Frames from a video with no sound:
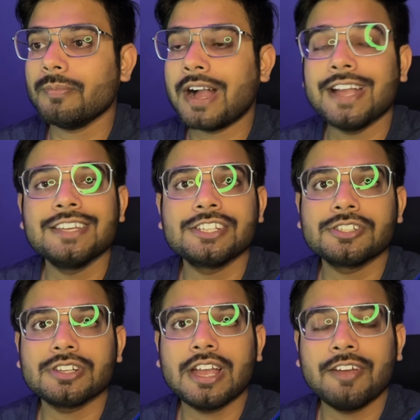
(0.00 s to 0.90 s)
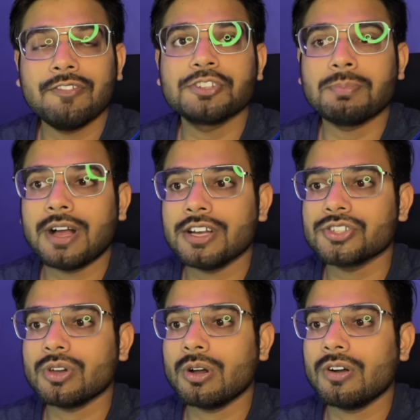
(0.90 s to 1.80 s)
highest average
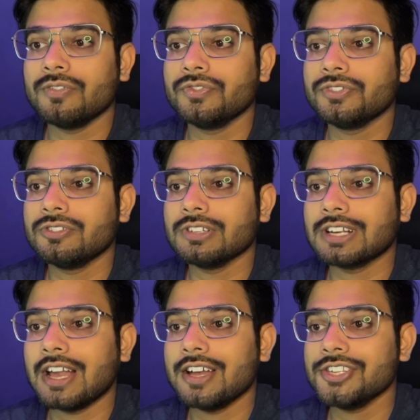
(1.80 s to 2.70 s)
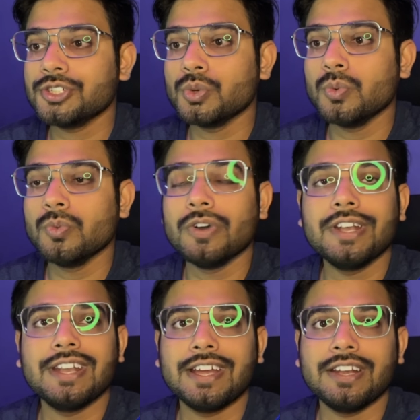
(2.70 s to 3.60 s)
marks of class
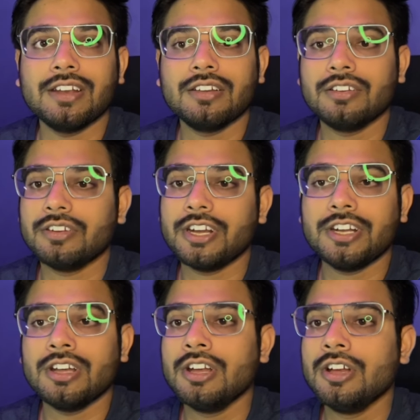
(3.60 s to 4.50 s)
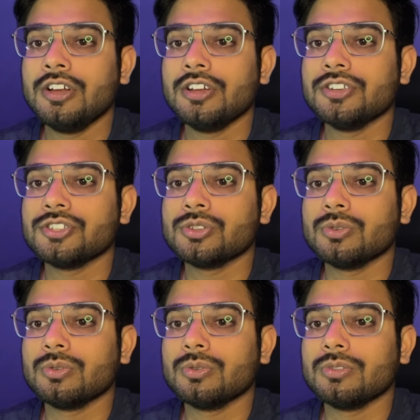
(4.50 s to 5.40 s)
219, right?
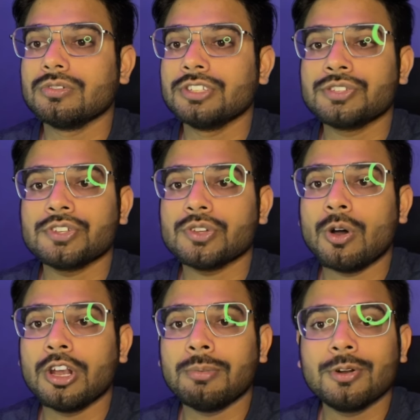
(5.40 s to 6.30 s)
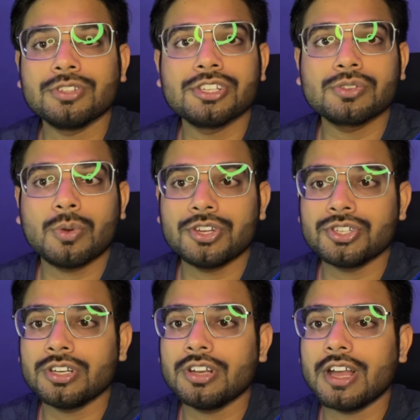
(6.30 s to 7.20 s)
So this was all about this
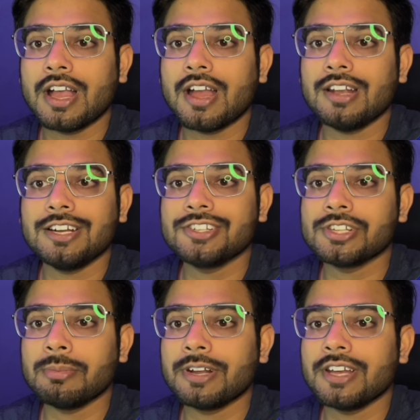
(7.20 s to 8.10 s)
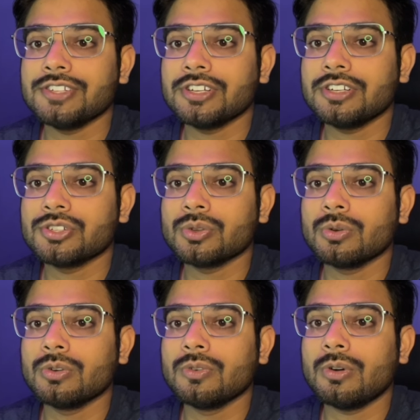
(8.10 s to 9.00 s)
question, and let's summarize it.
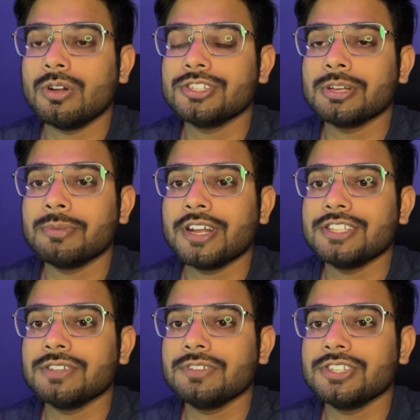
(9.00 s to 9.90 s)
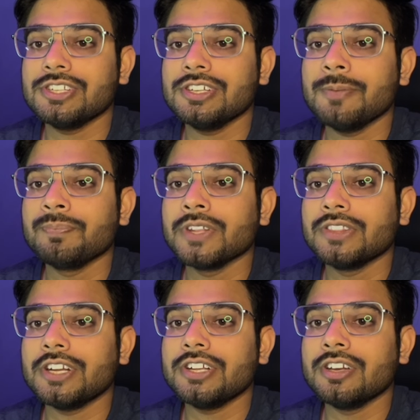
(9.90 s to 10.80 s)
So on summarizing, we see
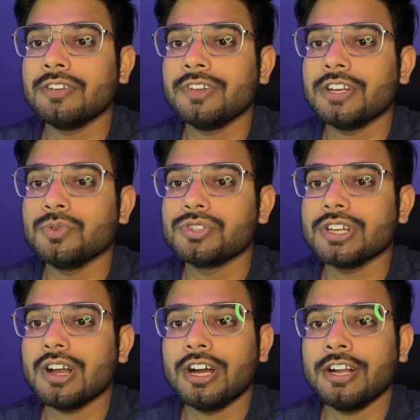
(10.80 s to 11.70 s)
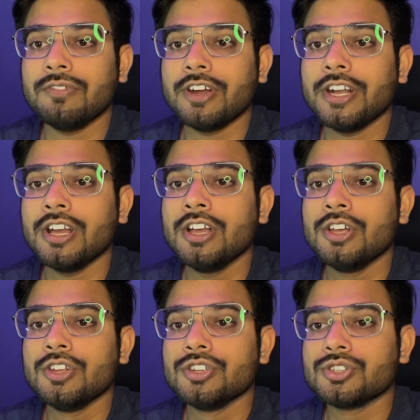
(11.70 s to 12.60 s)
that here we are using unwind.
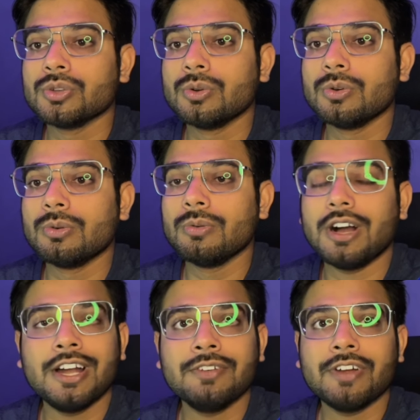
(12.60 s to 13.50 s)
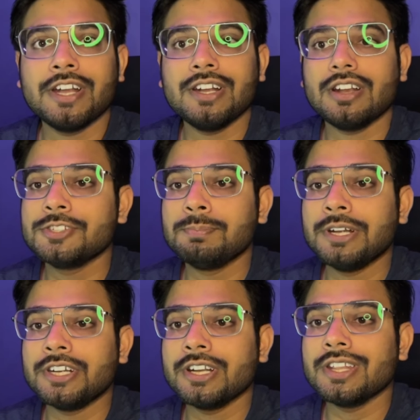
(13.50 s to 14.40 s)
So unwind
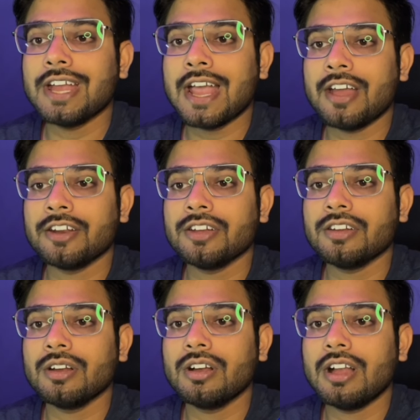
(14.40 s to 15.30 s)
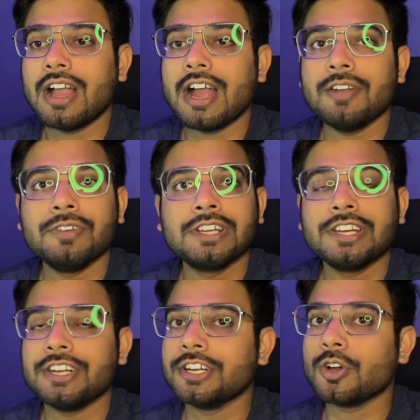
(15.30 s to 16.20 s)
splitted the array and we
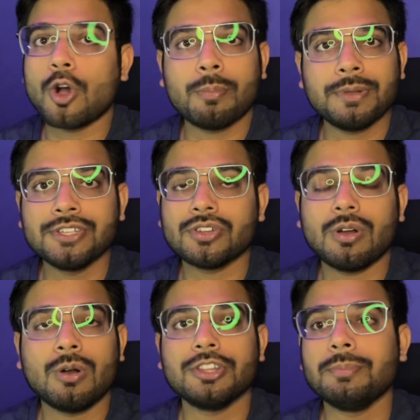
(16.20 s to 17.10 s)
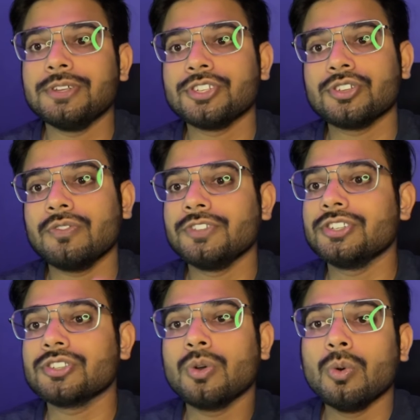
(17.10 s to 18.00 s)
created copies on the basis of
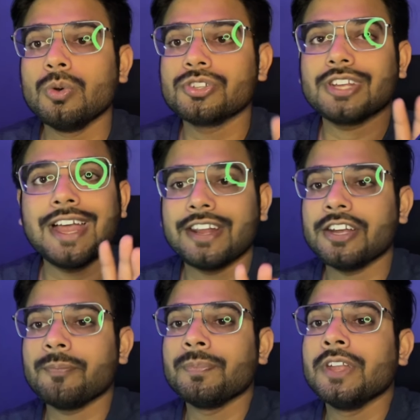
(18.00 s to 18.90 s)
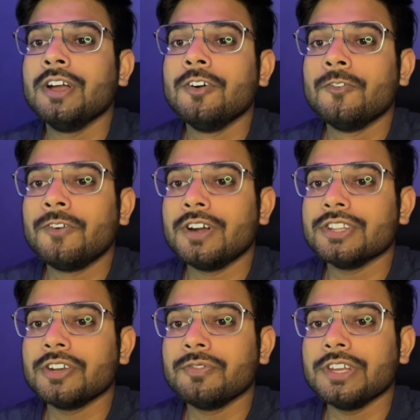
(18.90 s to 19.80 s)
this scores array.
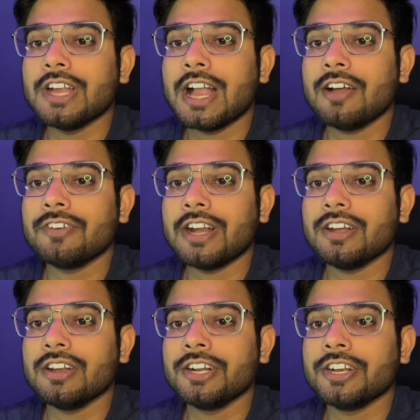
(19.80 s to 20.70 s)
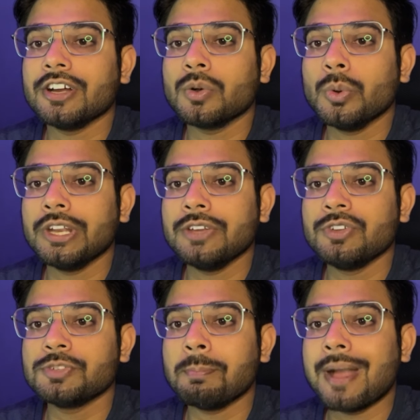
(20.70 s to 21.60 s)
Further, we have written a query
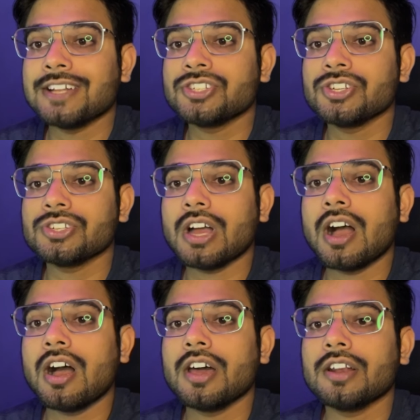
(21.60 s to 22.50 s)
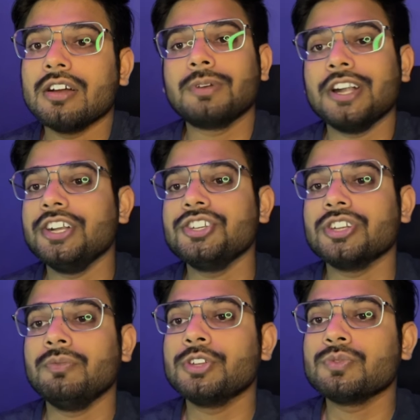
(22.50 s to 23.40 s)
which matches our
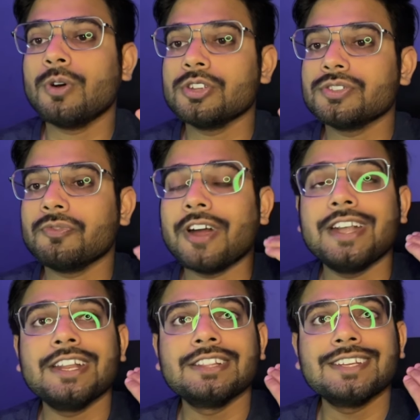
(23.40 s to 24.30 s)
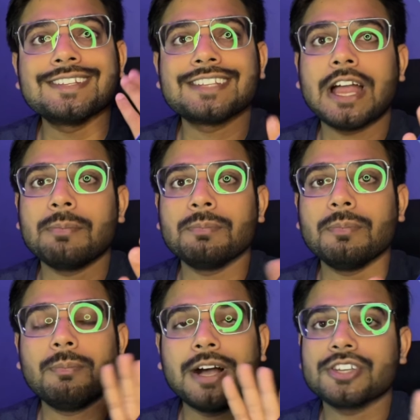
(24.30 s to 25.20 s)
condition, which was finding the exam
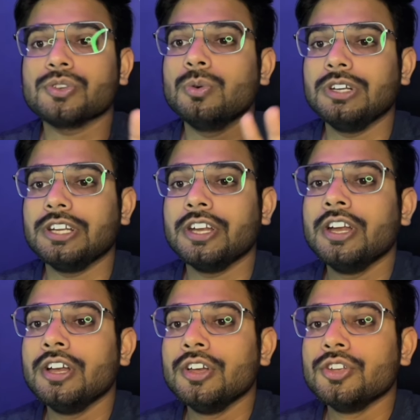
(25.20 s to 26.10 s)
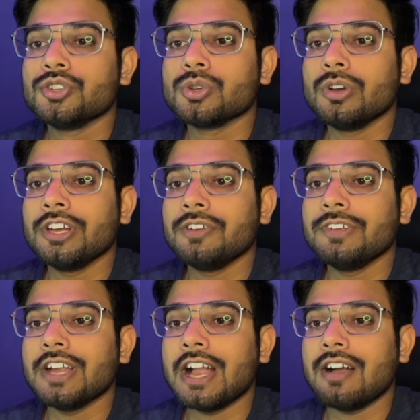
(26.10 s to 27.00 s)
marks only. So here
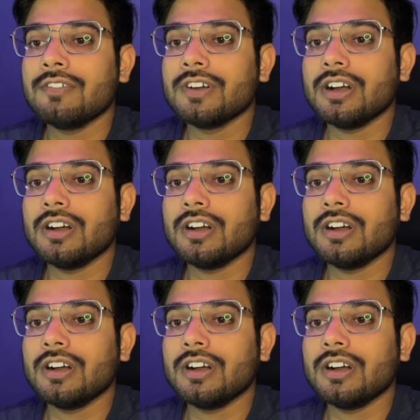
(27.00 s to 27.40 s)
we have